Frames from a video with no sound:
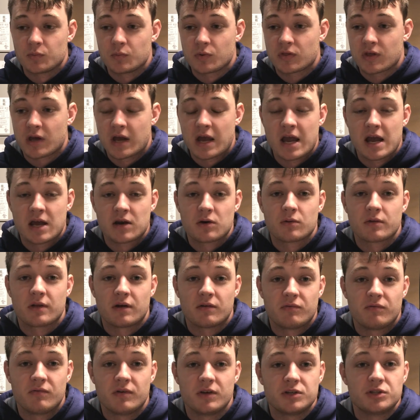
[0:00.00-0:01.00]
with a handle that
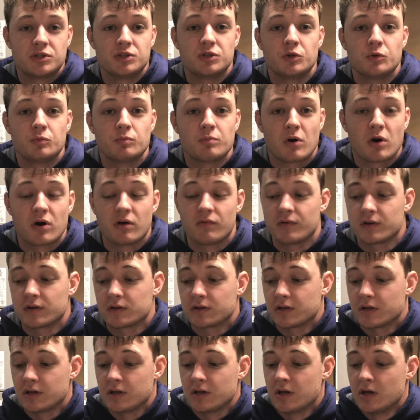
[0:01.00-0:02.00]
fits you
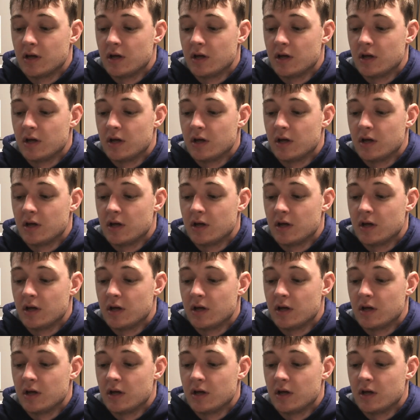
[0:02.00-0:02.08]
perfectly.